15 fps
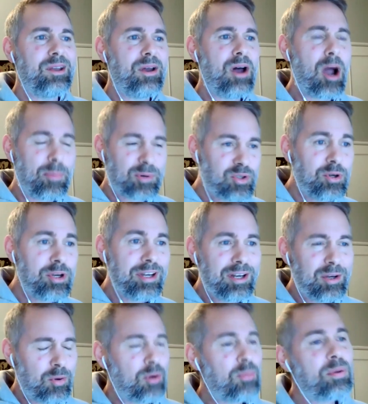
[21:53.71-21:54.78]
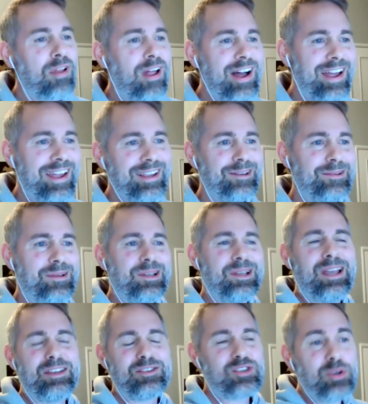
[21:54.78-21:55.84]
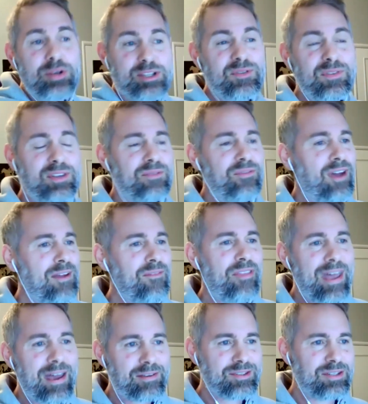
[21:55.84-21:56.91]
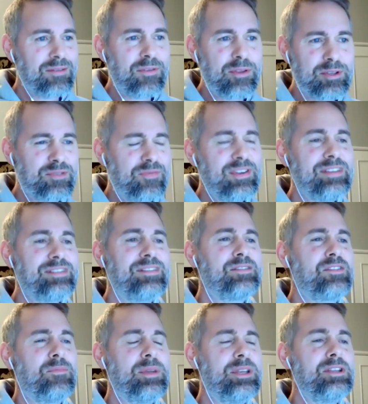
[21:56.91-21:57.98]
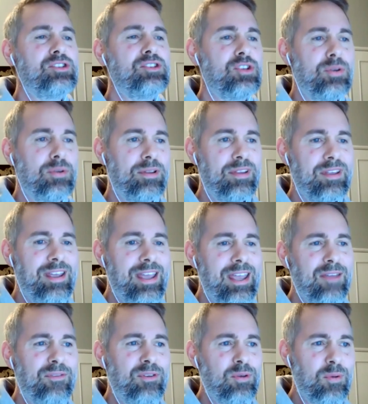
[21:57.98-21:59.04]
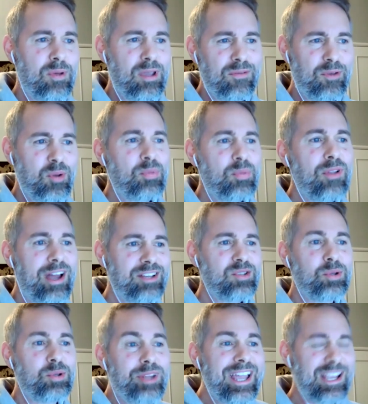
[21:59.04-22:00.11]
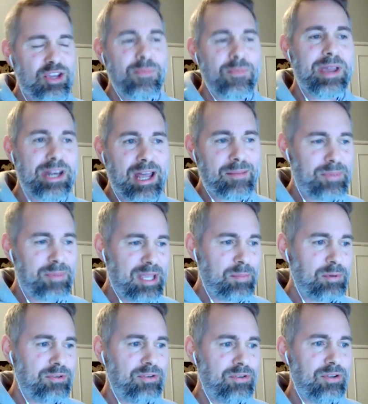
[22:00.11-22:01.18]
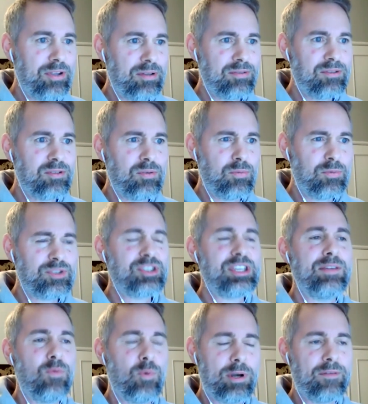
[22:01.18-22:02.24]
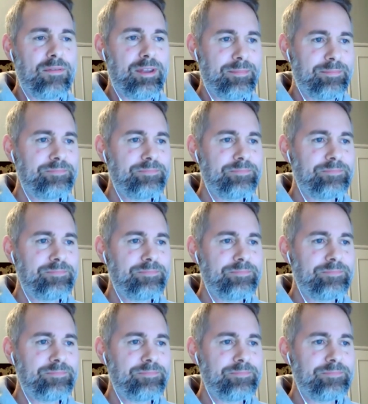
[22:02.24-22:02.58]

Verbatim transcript: opportunity to apply and as soon as 55,000 of those visas have been issued, if you if you apply too late, you may not be able to to receive one of them.